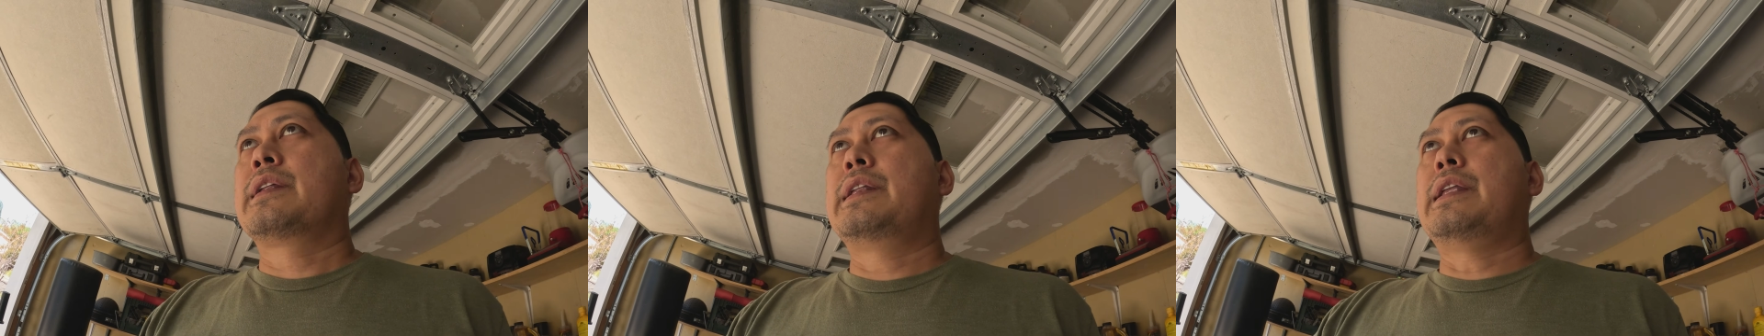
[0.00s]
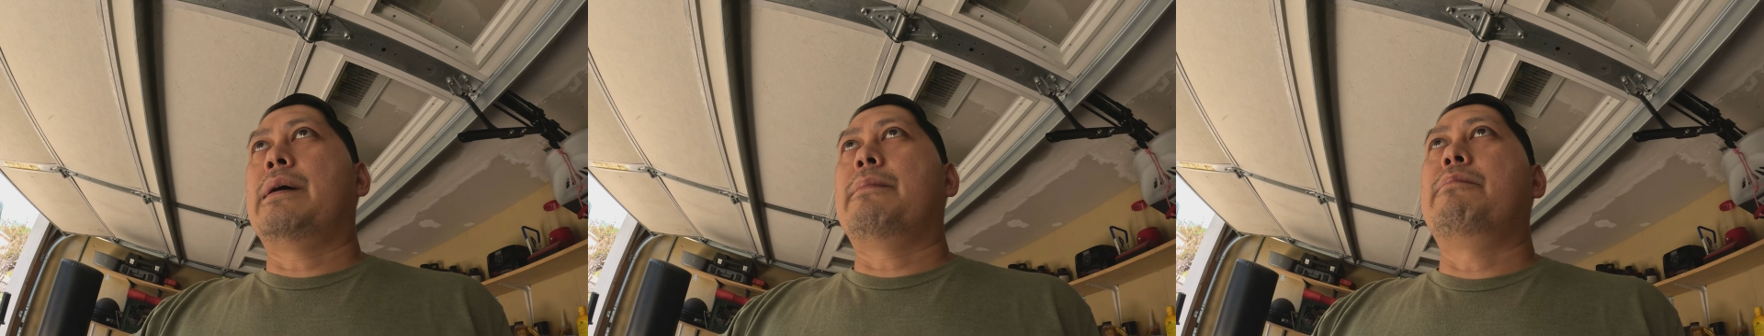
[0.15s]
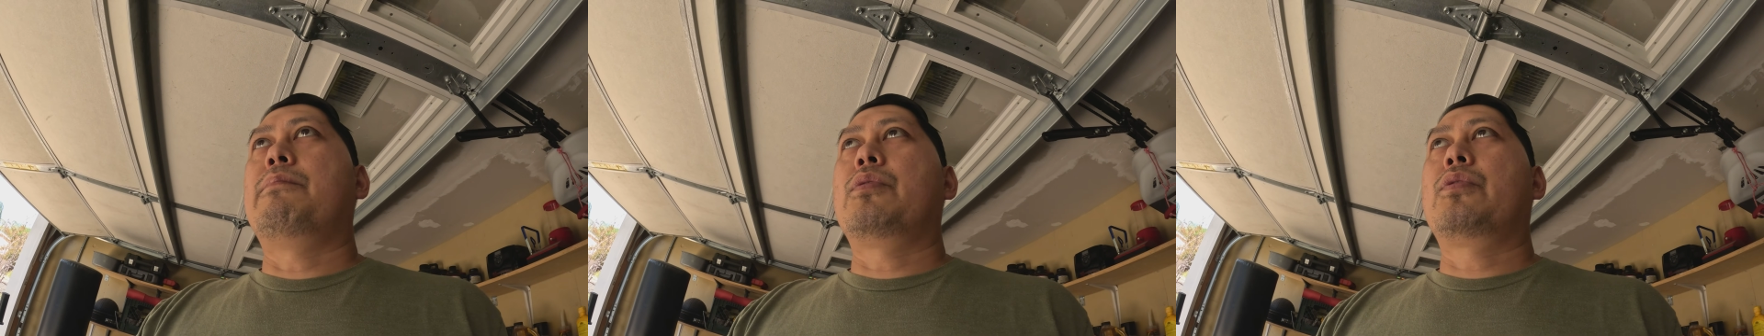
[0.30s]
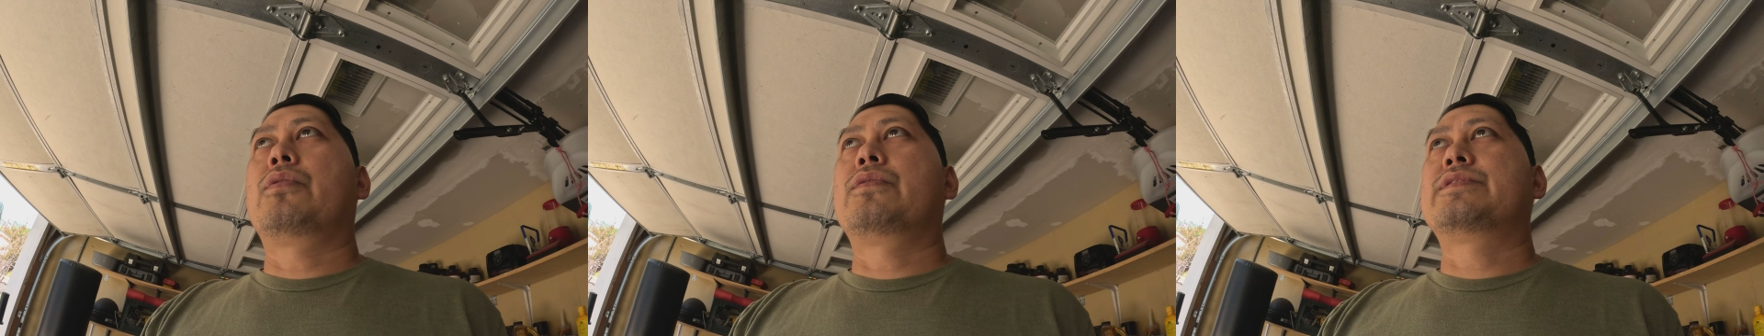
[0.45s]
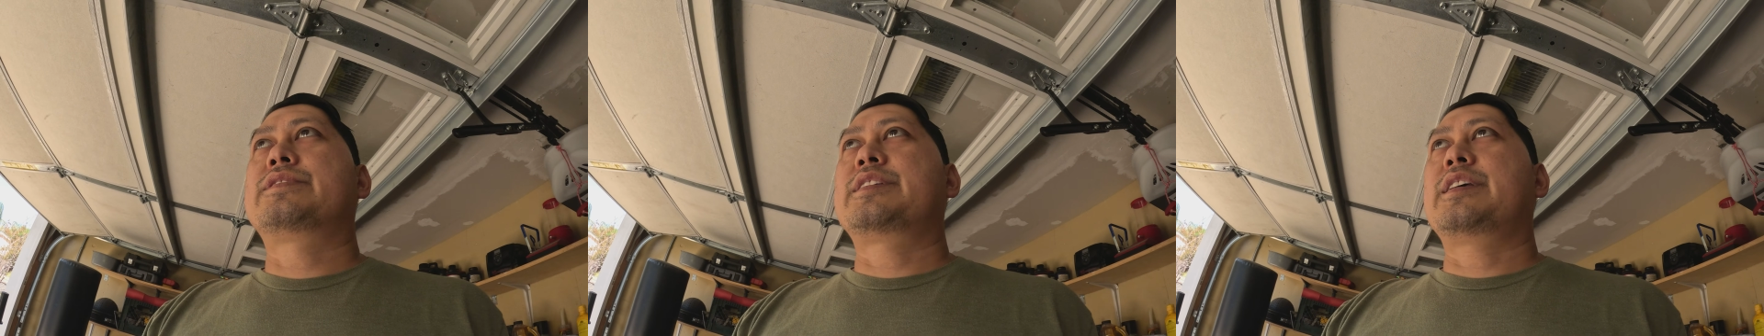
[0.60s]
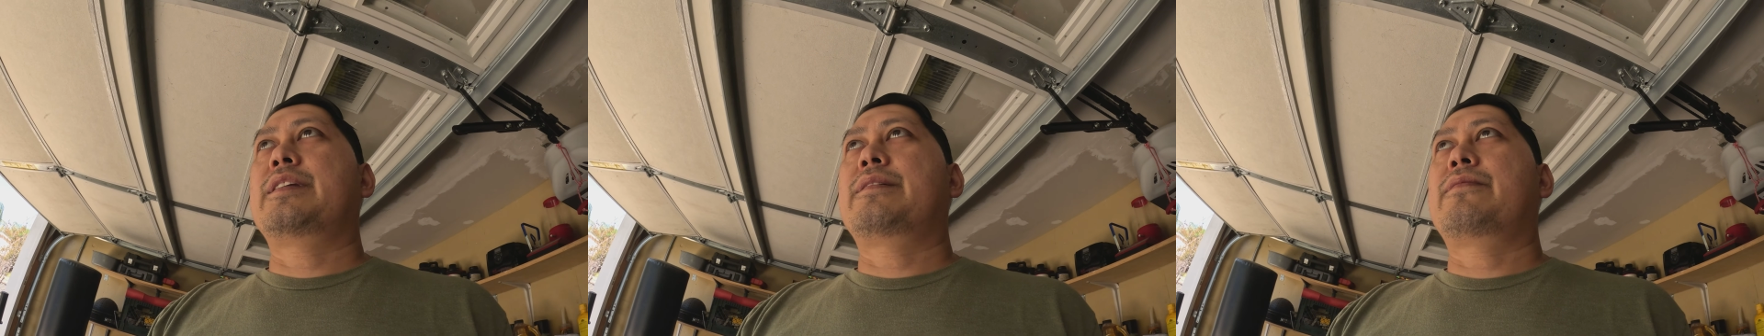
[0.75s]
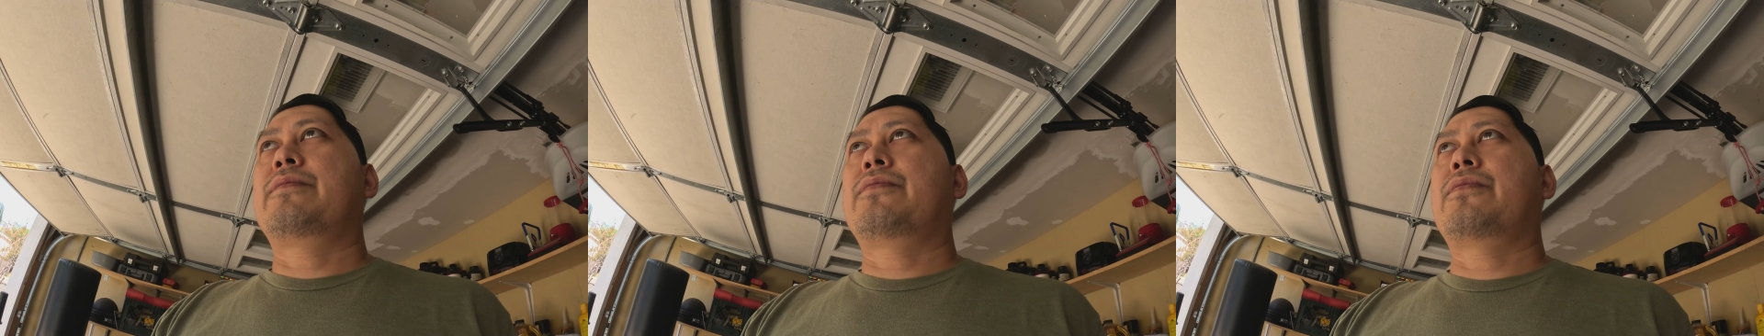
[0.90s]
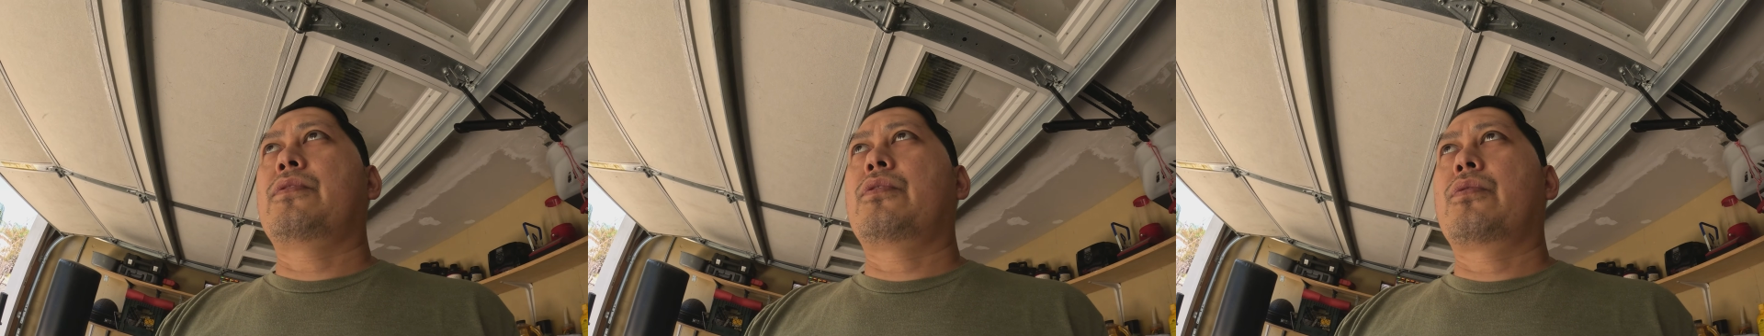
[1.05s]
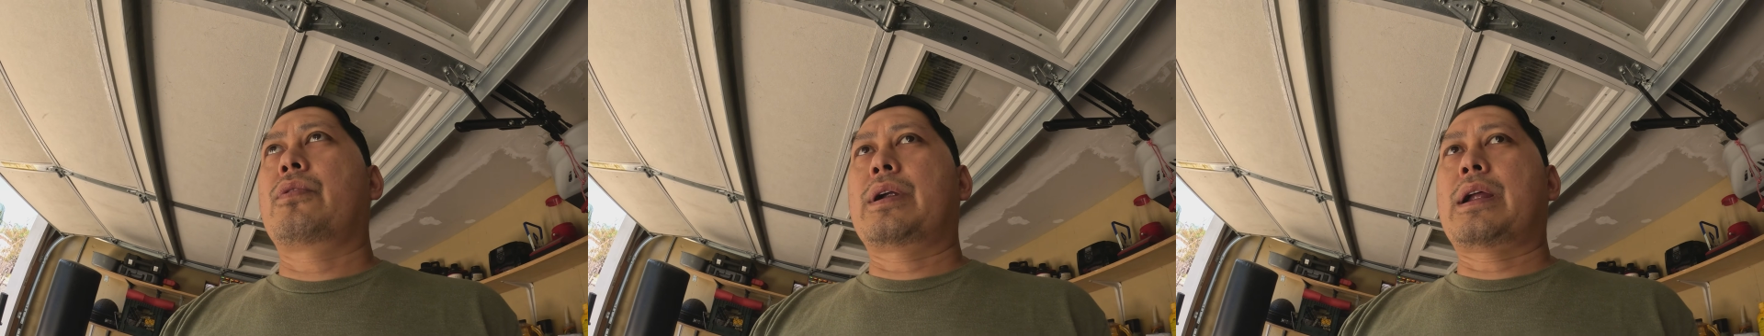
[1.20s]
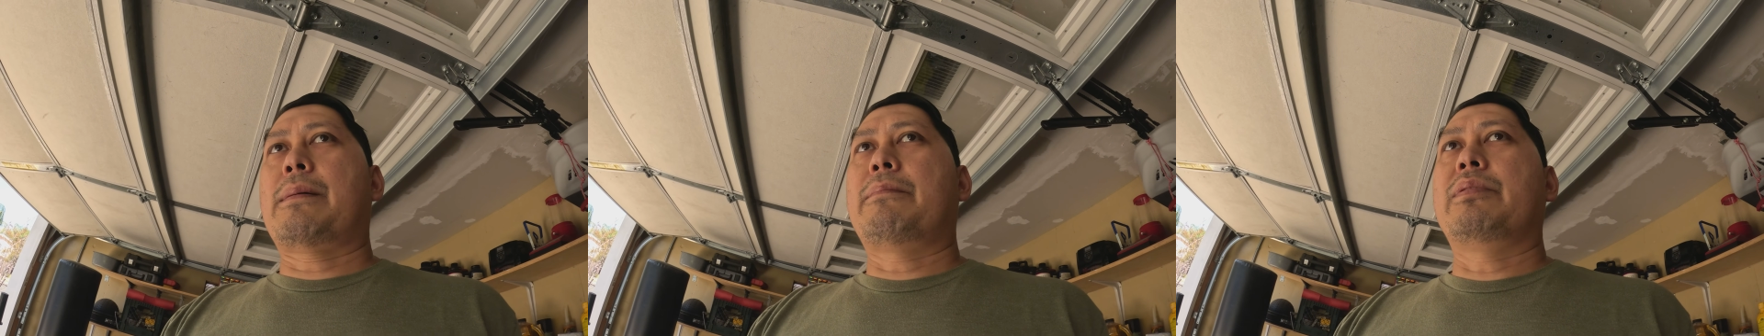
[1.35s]
that moves it
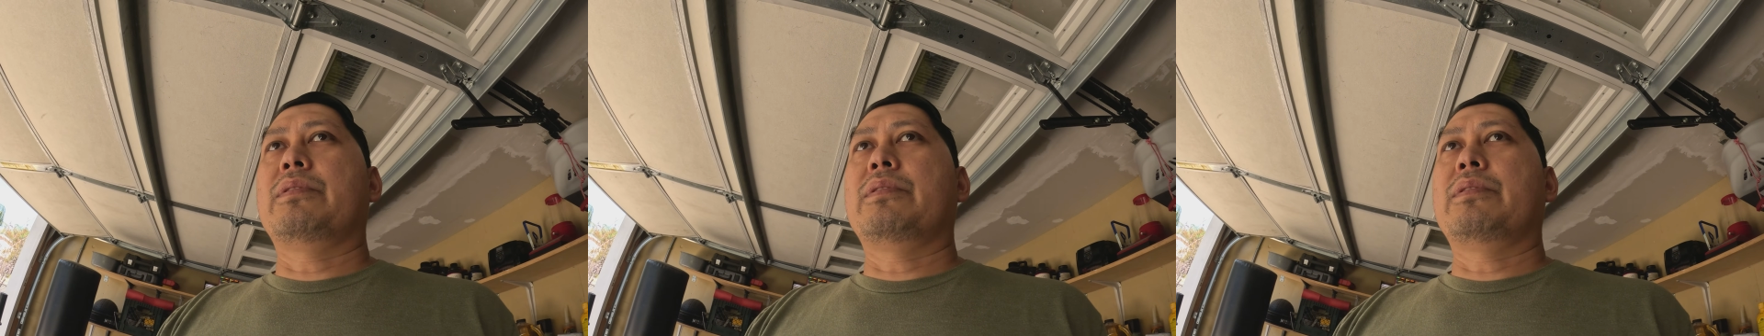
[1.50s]
forward, I